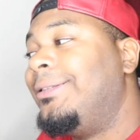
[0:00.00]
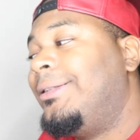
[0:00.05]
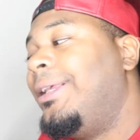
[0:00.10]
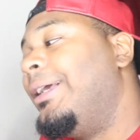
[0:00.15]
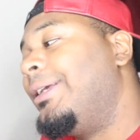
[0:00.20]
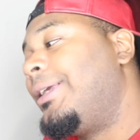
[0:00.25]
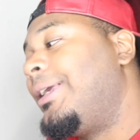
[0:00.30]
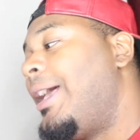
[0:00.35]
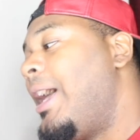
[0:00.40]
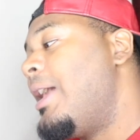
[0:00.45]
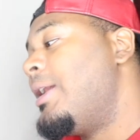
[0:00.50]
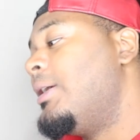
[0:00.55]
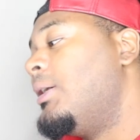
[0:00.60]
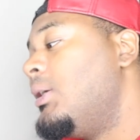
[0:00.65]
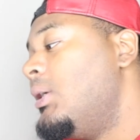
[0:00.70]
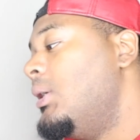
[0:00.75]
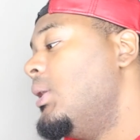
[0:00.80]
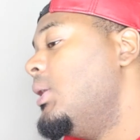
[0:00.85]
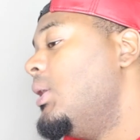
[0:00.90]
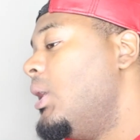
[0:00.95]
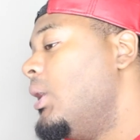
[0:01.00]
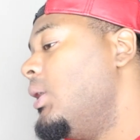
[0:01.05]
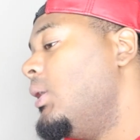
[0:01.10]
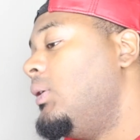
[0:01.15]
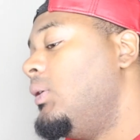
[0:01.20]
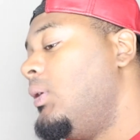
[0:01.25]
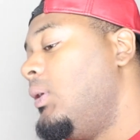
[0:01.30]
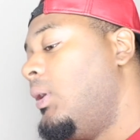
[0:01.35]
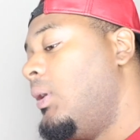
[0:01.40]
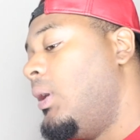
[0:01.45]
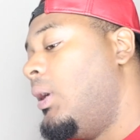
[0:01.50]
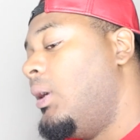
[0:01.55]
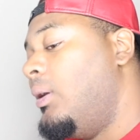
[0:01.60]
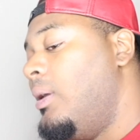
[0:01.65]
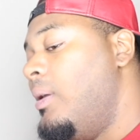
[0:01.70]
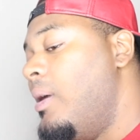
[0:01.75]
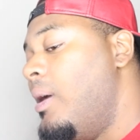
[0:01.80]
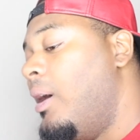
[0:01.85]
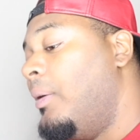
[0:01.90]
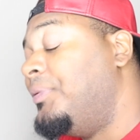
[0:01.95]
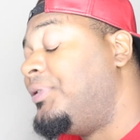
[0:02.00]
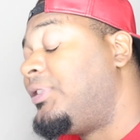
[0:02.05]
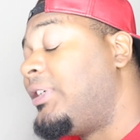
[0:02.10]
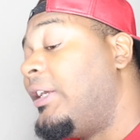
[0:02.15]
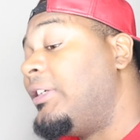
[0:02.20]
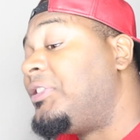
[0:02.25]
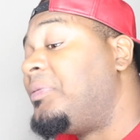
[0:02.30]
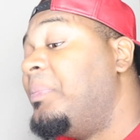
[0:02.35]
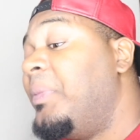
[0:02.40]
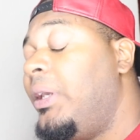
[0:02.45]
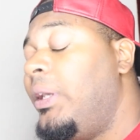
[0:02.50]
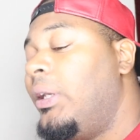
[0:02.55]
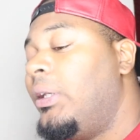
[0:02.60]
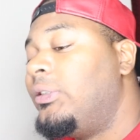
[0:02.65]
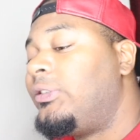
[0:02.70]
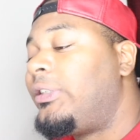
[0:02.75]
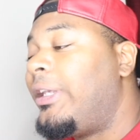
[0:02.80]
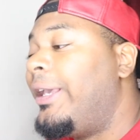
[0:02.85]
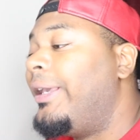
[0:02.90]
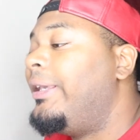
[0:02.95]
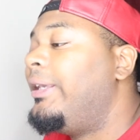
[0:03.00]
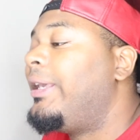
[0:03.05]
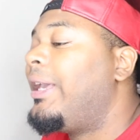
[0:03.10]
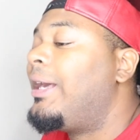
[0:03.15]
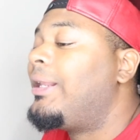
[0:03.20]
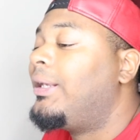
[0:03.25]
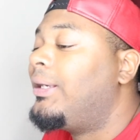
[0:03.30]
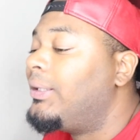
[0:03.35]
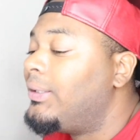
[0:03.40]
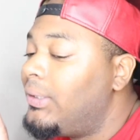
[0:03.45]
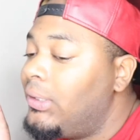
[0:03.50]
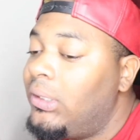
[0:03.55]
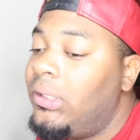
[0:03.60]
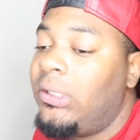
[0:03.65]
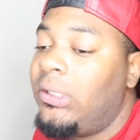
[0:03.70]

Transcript: that kind of upsets me is that he kind of